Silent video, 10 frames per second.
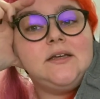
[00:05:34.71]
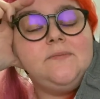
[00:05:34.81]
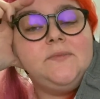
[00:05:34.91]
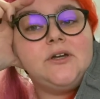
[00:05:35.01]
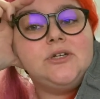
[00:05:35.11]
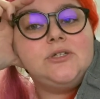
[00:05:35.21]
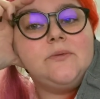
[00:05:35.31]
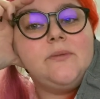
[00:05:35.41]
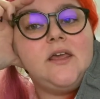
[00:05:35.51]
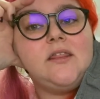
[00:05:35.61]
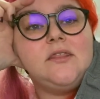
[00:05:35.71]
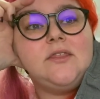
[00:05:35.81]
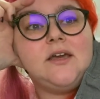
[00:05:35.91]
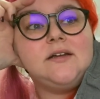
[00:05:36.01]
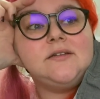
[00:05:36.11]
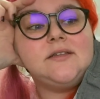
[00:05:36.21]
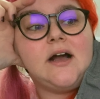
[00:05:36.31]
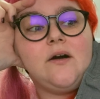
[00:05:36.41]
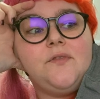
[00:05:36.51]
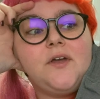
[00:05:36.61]
there are so many things
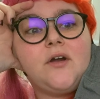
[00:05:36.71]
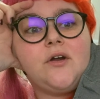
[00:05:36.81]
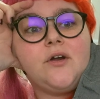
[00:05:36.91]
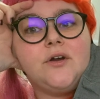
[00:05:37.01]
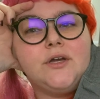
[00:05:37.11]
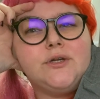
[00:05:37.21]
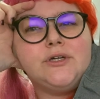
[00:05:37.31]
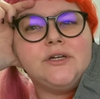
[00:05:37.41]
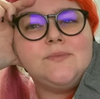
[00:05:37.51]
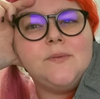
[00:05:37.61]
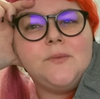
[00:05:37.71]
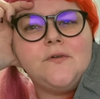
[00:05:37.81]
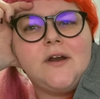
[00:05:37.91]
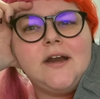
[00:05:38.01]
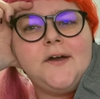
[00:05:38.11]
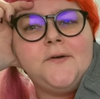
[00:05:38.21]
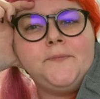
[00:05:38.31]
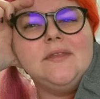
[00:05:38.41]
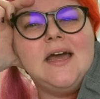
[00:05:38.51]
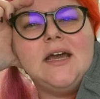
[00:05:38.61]
out there hurting trans people right now,
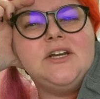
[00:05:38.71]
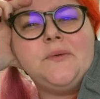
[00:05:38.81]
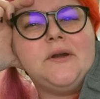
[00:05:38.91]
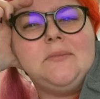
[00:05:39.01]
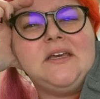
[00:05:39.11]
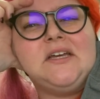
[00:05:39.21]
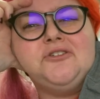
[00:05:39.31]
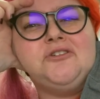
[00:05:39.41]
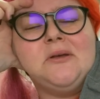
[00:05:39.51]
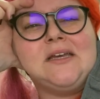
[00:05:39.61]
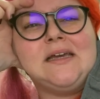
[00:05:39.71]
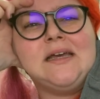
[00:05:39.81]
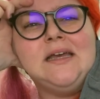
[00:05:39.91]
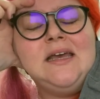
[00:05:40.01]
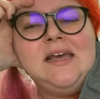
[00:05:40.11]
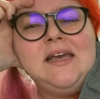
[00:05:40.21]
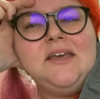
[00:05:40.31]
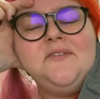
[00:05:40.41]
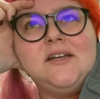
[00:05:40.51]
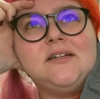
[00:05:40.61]
and I don't want to be contributing,
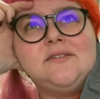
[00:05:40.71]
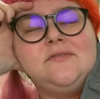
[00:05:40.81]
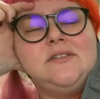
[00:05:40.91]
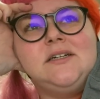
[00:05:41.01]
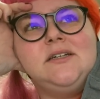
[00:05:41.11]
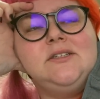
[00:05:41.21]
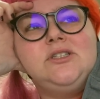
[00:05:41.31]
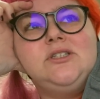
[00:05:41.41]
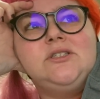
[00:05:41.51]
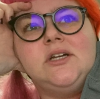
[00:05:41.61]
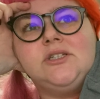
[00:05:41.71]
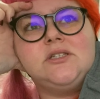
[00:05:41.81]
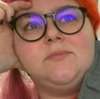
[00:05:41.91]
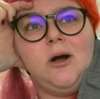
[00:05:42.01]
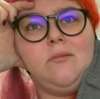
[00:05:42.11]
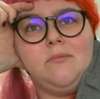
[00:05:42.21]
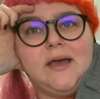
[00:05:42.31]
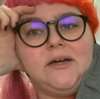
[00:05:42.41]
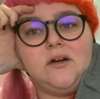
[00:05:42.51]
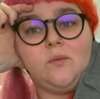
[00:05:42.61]
even in a, such a small,
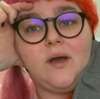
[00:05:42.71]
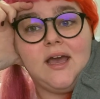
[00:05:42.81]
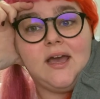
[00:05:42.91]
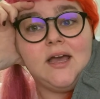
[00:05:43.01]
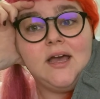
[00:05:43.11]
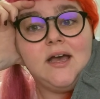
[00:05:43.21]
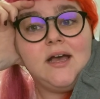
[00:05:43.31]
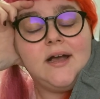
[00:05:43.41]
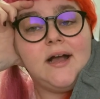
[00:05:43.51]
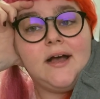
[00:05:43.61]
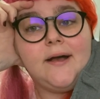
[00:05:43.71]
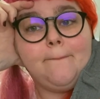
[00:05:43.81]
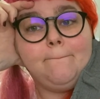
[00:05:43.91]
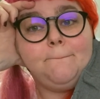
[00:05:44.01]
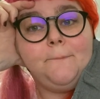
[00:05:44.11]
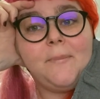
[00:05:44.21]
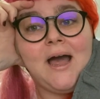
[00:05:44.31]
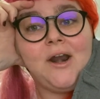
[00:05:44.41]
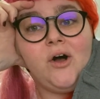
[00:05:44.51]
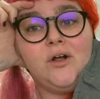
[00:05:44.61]
minor way, um,
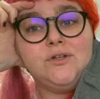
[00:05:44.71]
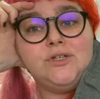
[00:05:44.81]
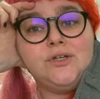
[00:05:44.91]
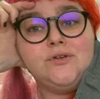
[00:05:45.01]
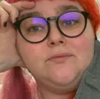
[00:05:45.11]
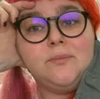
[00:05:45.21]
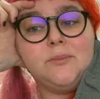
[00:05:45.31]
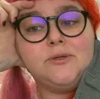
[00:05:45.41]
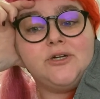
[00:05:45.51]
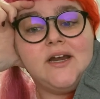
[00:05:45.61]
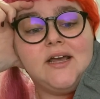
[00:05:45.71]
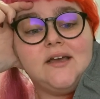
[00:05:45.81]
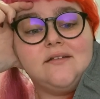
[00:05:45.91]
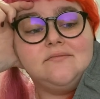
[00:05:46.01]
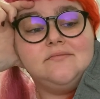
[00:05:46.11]
at all to perpetrating